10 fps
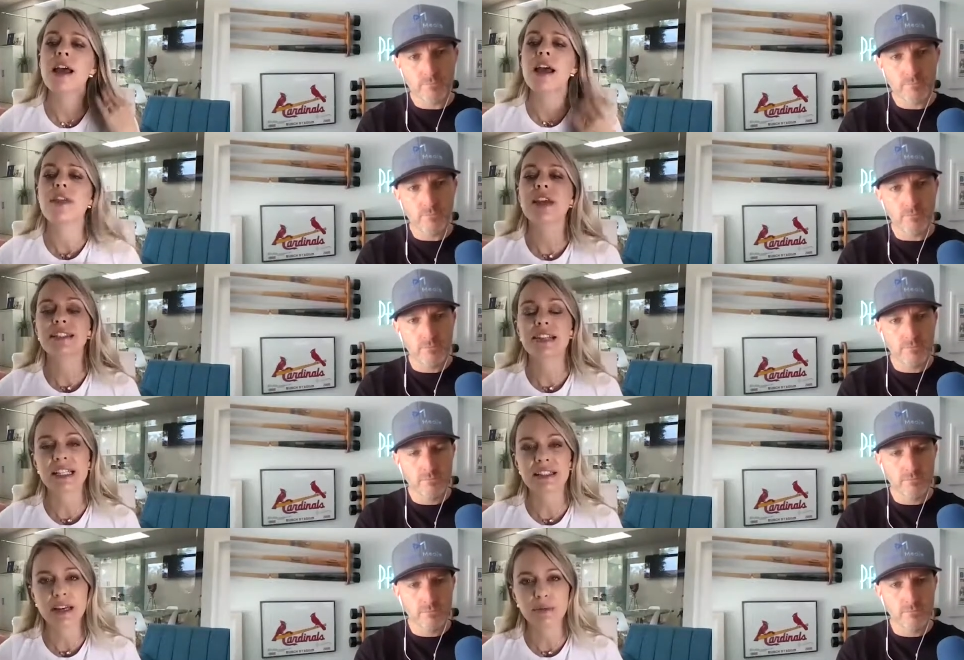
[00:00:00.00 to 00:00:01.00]
Speaker 1: They
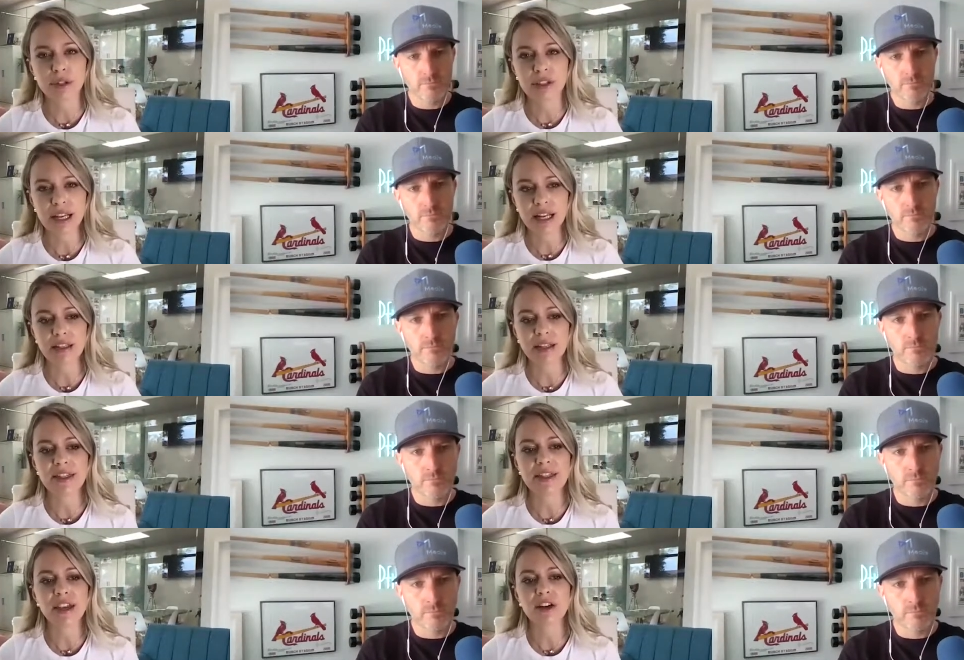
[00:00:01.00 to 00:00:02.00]
take 10%
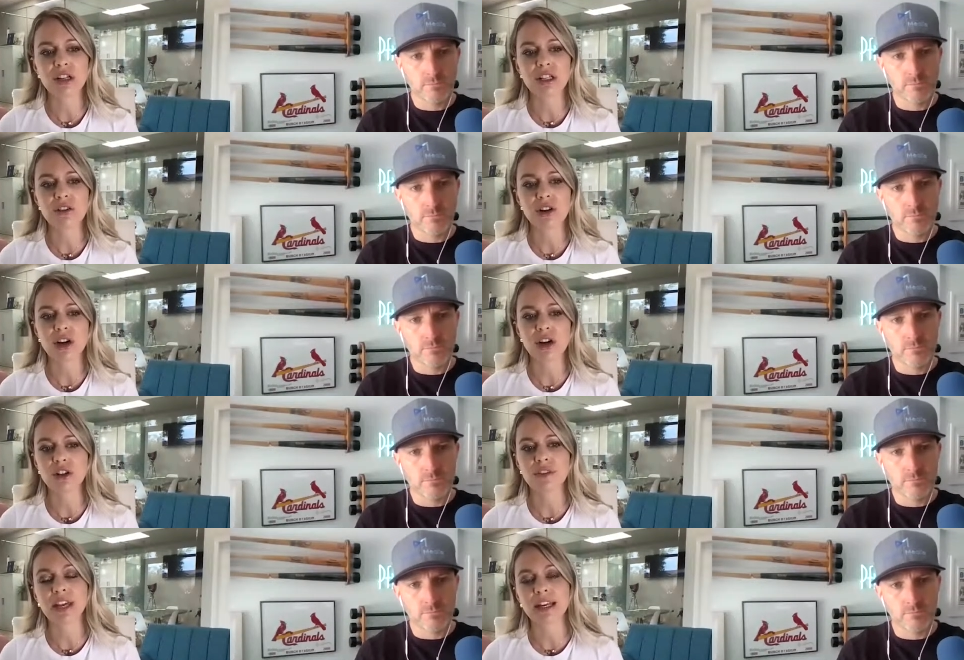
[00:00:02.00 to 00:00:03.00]
and they are in charge
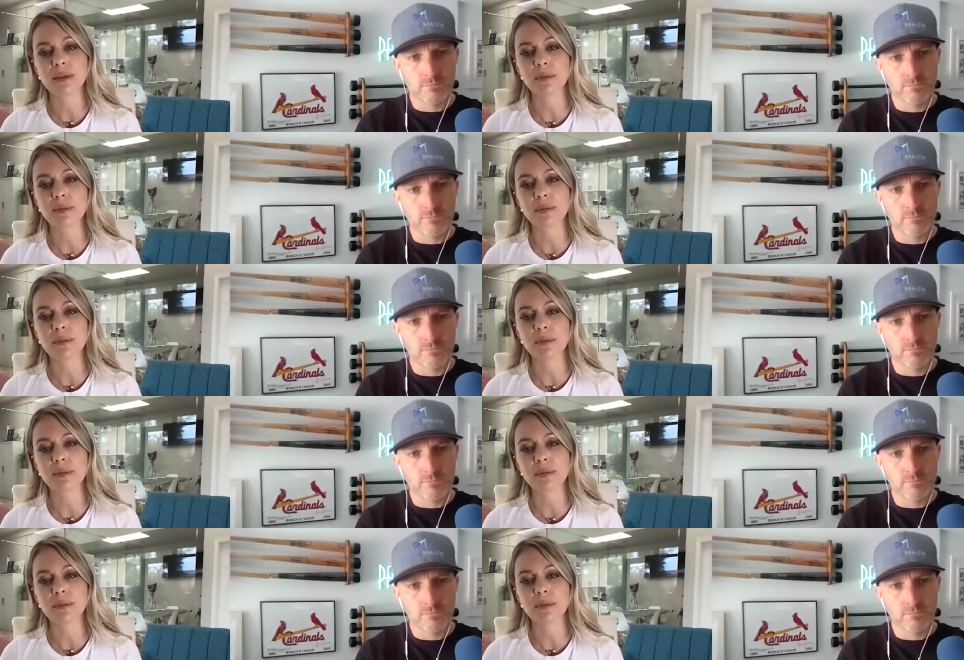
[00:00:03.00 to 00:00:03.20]
of getting me